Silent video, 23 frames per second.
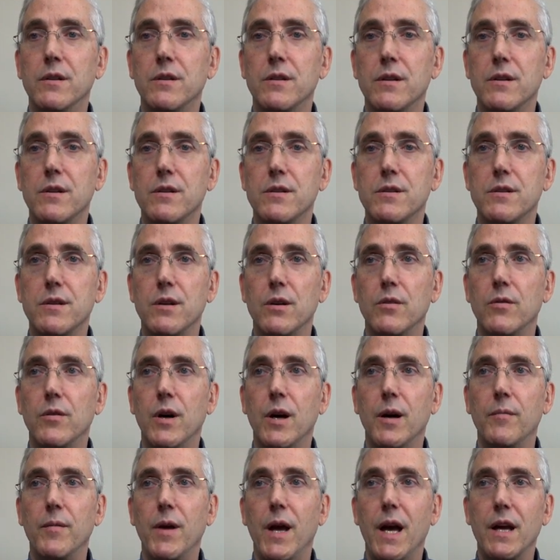
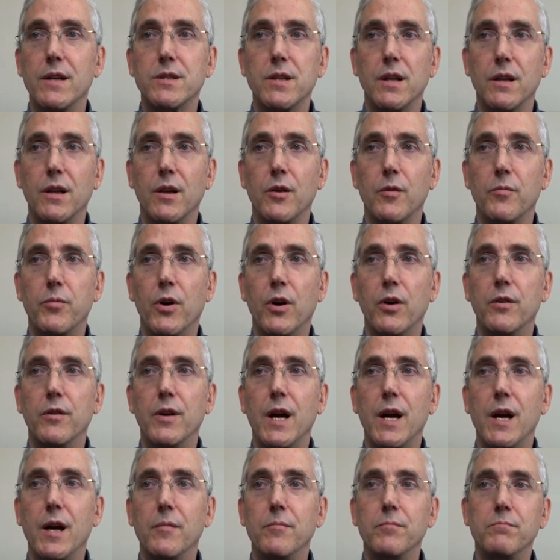So excellent little
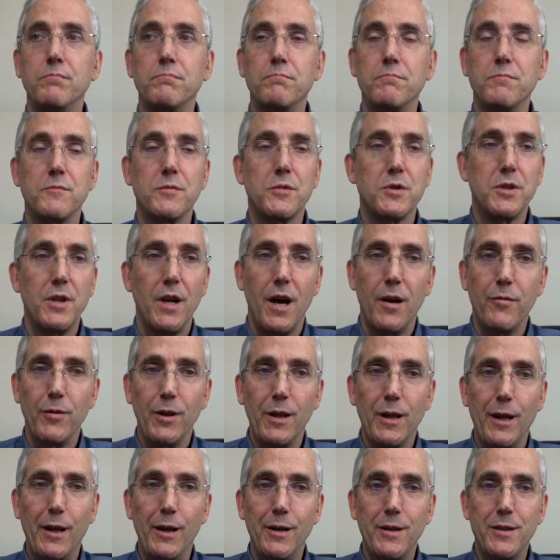program. It's not
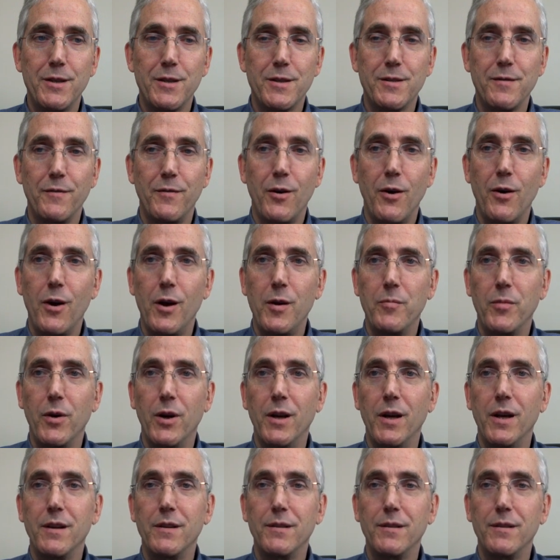related to Safari, but